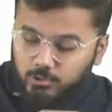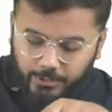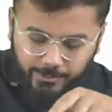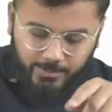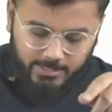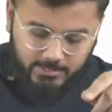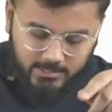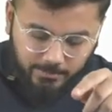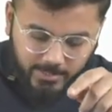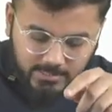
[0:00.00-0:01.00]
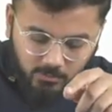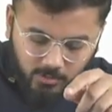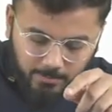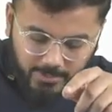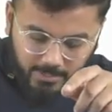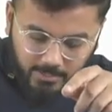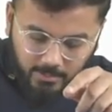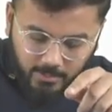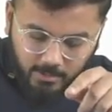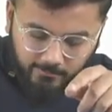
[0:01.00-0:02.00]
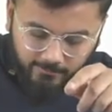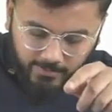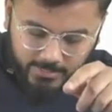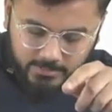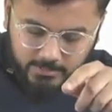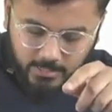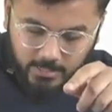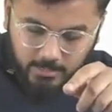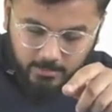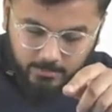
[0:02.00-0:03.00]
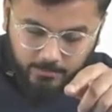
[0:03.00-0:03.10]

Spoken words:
So it means the muscle will be flexor,